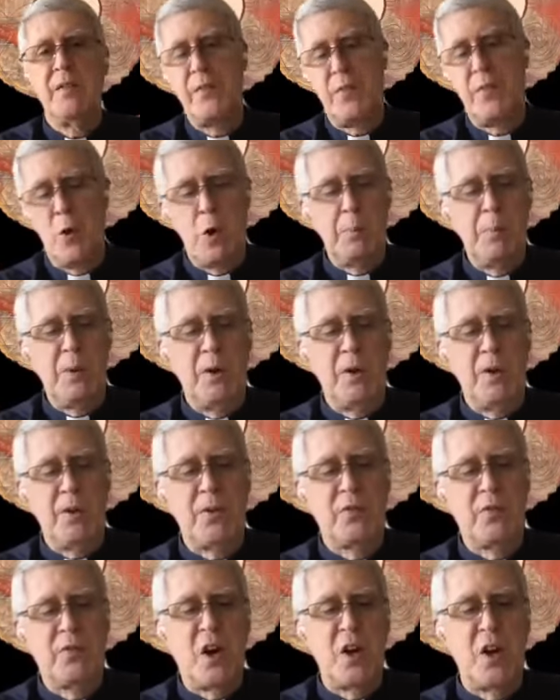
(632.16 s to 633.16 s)
The former
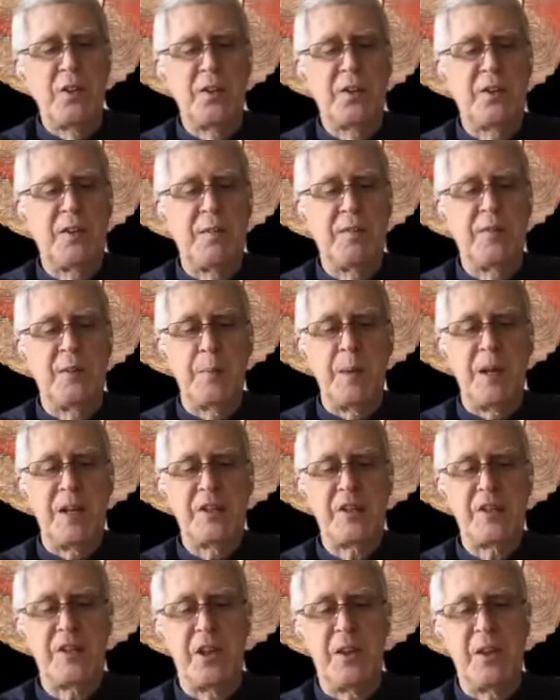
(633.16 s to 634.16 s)
is false
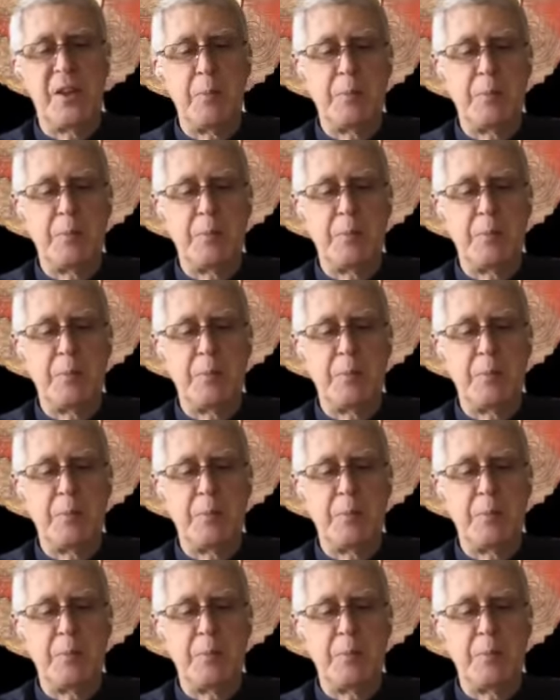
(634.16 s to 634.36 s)
information